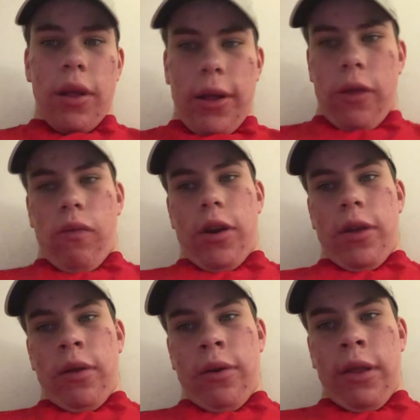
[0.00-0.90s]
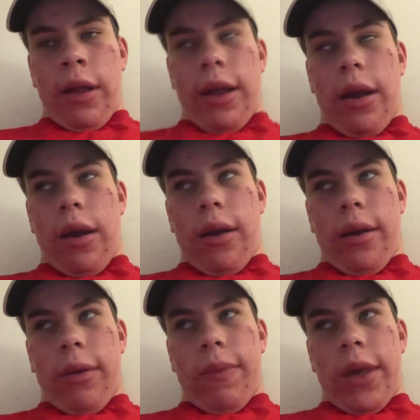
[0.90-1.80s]
That's what it looks like.
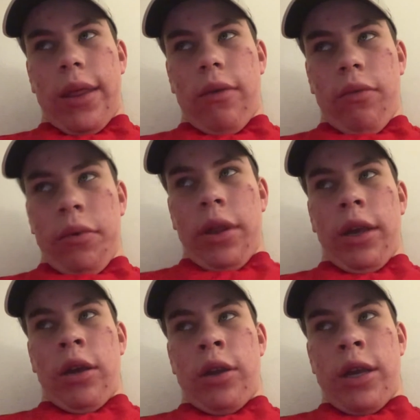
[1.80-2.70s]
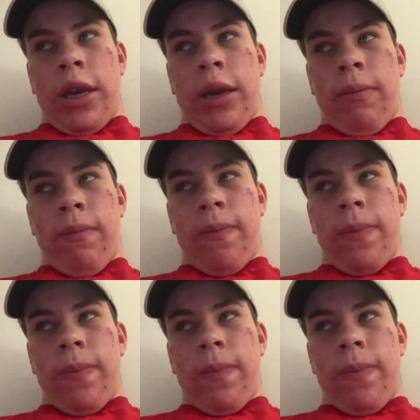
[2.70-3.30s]
And they're a really good team.